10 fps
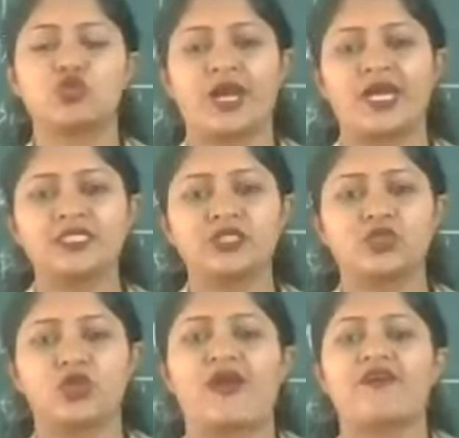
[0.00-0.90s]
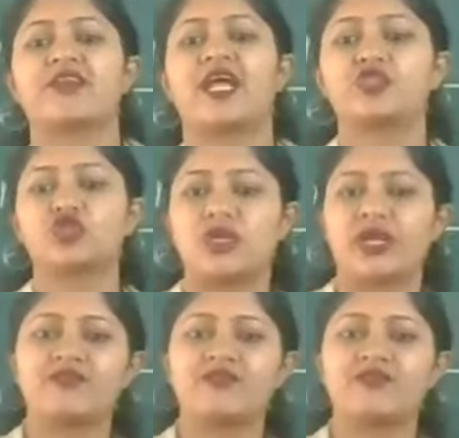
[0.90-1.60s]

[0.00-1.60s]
two kinds. You have natural